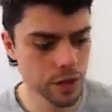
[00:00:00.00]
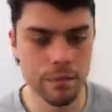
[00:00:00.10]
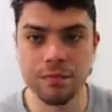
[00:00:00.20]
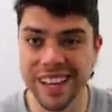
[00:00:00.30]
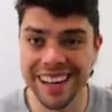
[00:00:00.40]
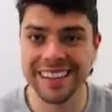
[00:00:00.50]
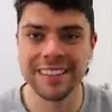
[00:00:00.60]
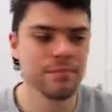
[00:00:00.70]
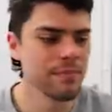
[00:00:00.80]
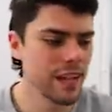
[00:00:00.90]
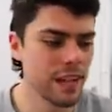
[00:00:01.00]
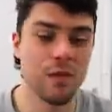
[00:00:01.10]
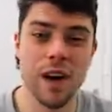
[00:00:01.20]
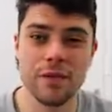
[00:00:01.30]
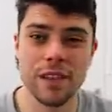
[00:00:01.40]
you know player, that's
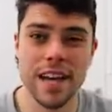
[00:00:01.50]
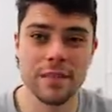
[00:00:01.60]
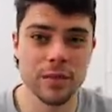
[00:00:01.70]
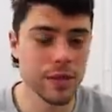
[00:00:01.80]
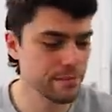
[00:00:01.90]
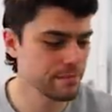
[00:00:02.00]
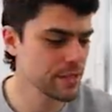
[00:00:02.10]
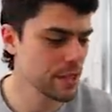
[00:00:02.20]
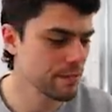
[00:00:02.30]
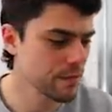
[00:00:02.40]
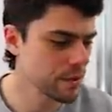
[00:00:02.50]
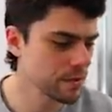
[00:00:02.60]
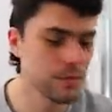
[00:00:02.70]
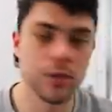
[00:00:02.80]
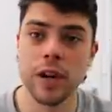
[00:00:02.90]
five flags between them. So
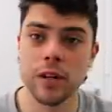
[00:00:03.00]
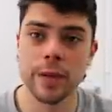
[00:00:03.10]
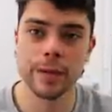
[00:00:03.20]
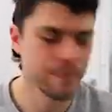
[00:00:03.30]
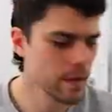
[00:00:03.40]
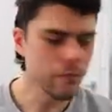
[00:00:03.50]
great career.